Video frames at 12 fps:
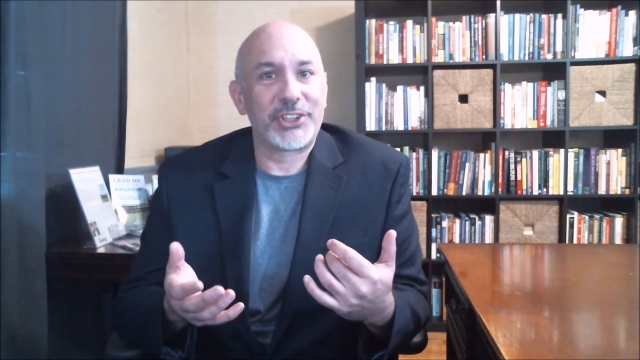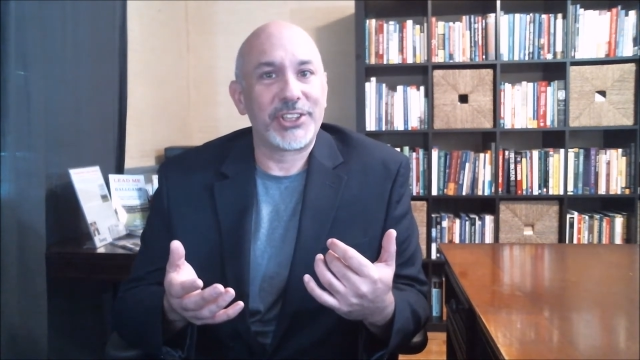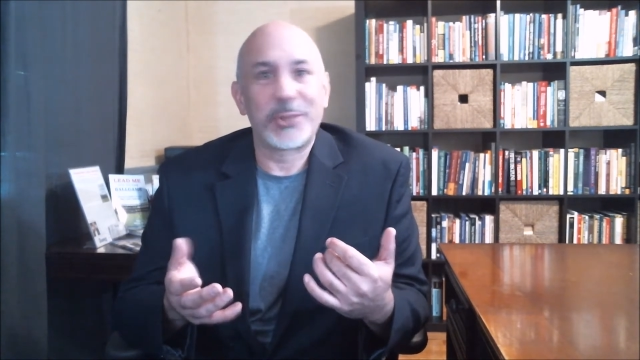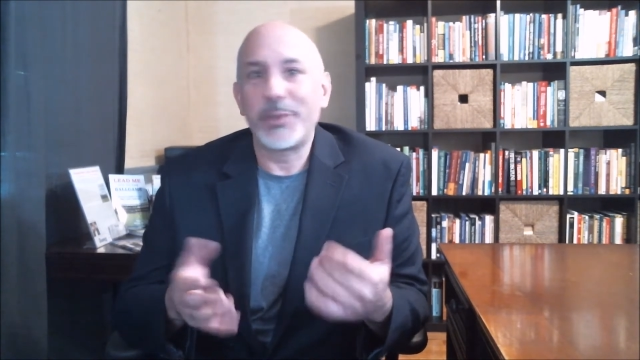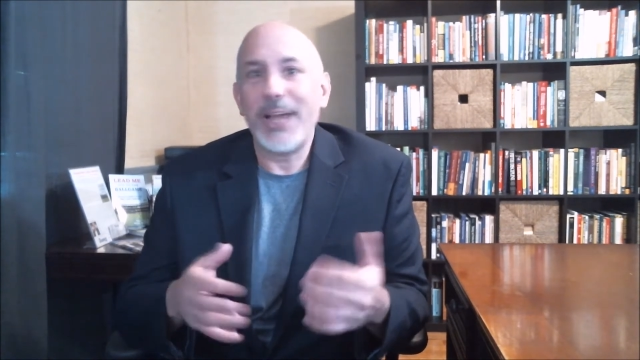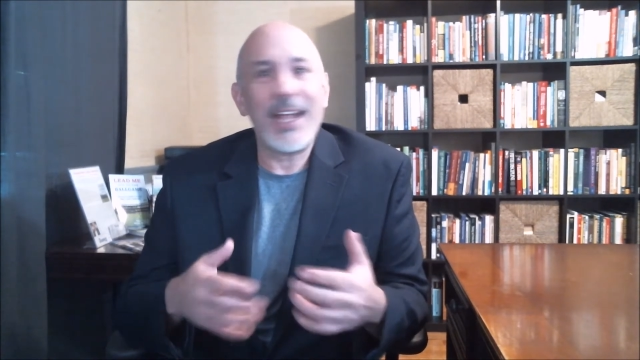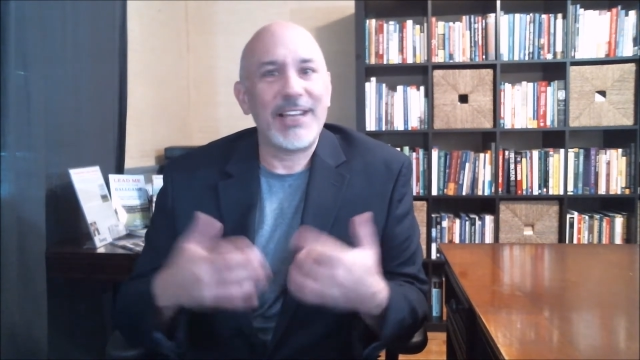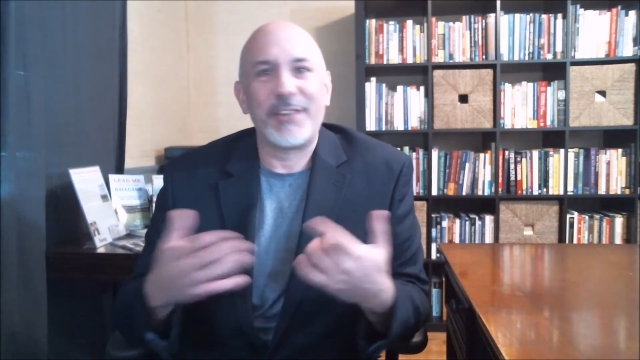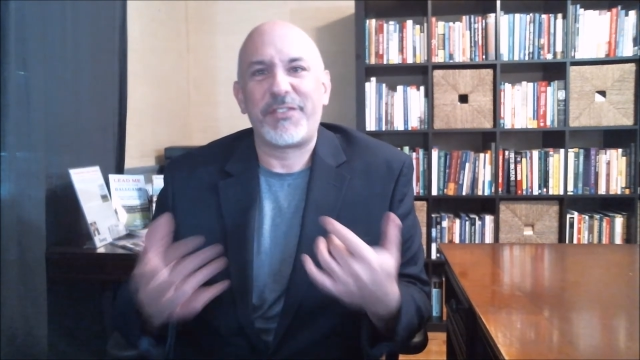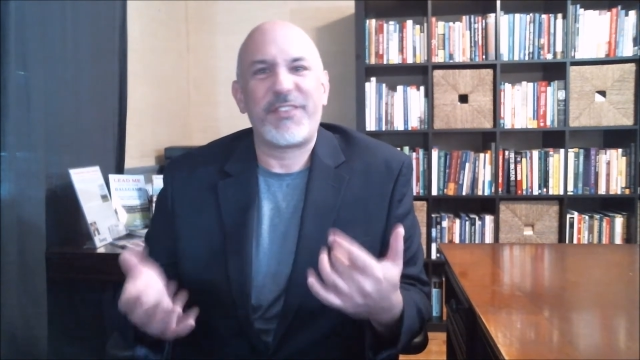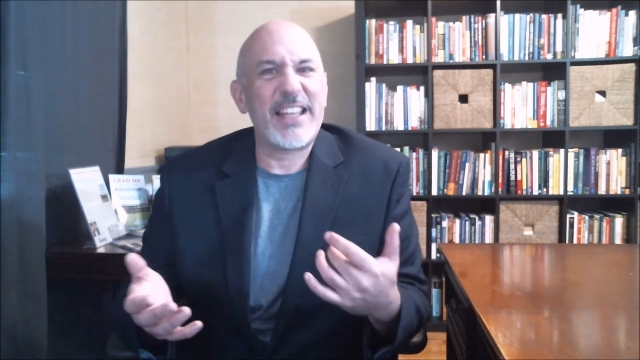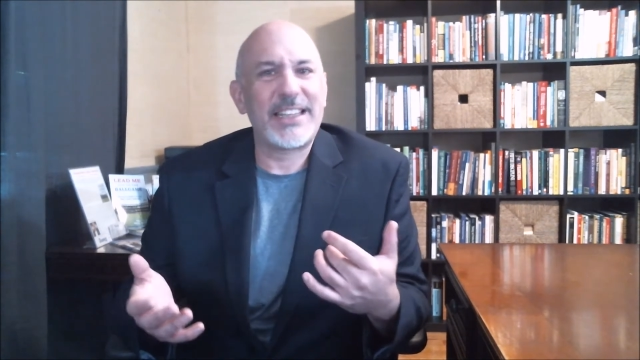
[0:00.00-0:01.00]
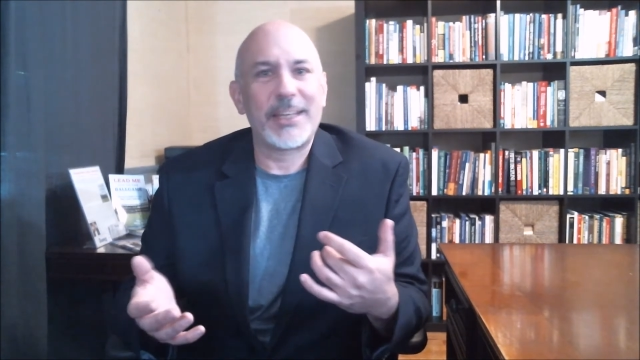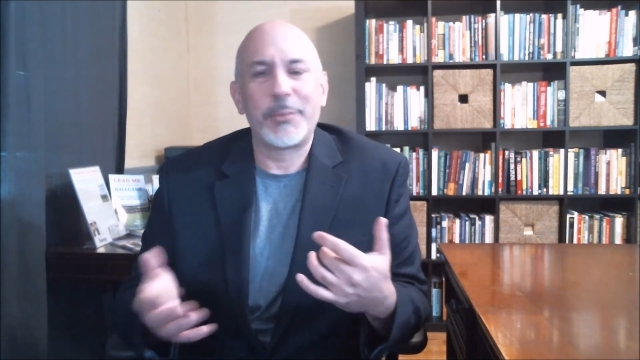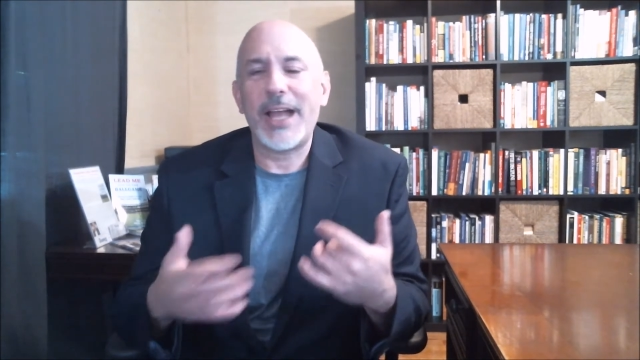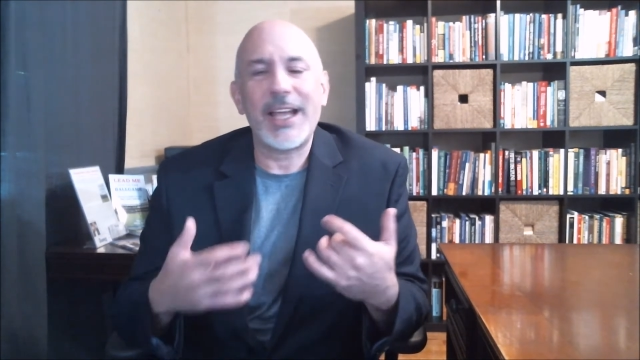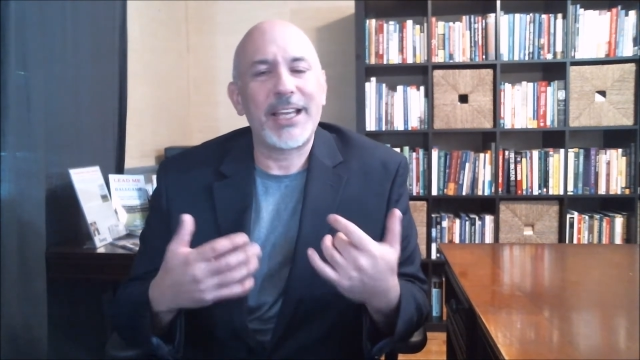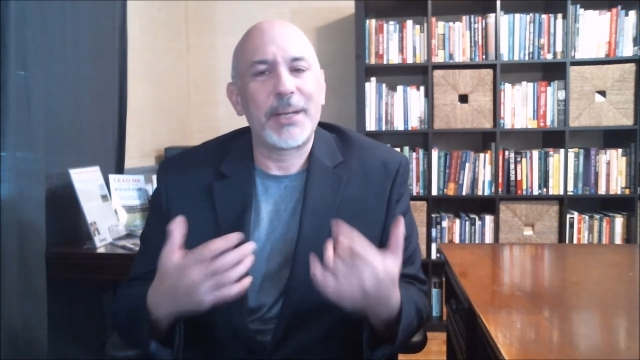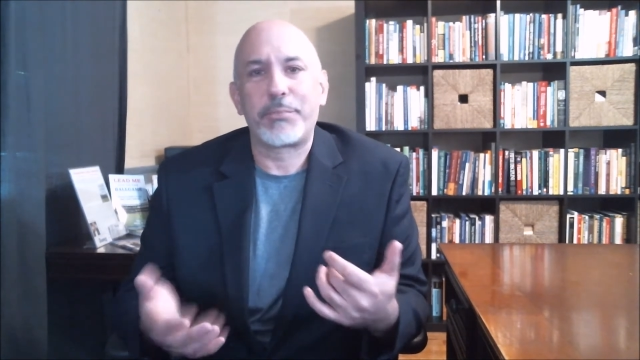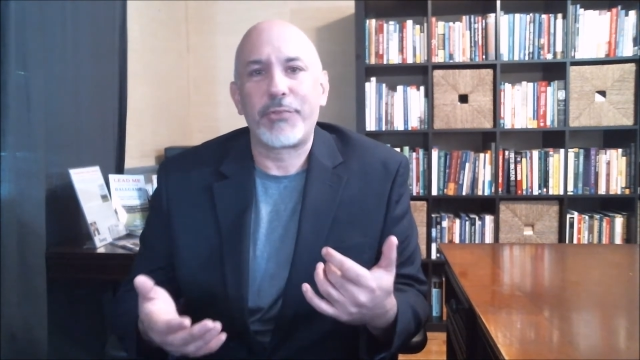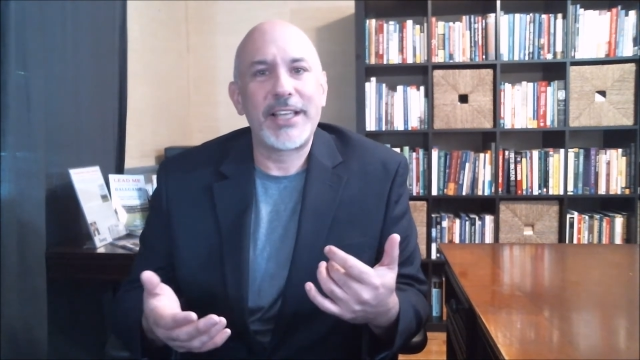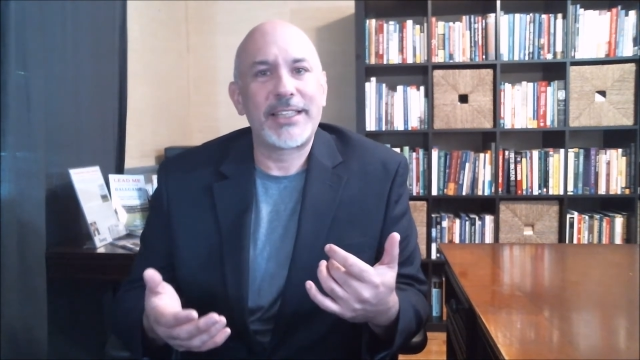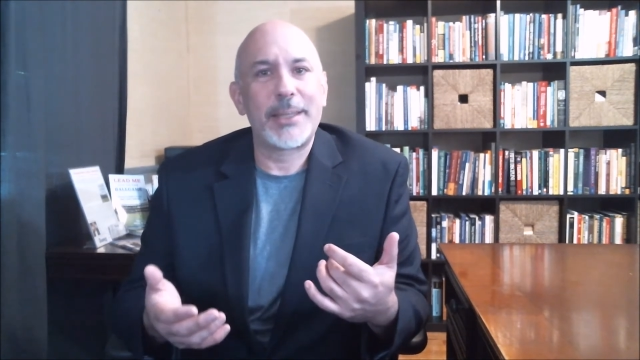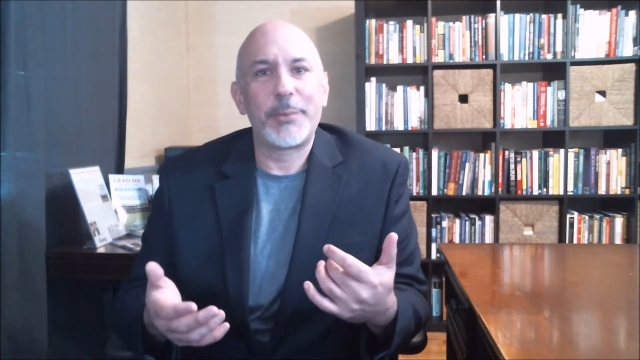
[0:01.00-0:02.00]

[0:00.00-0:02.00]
So we're not going to fight them. We're not going to break them.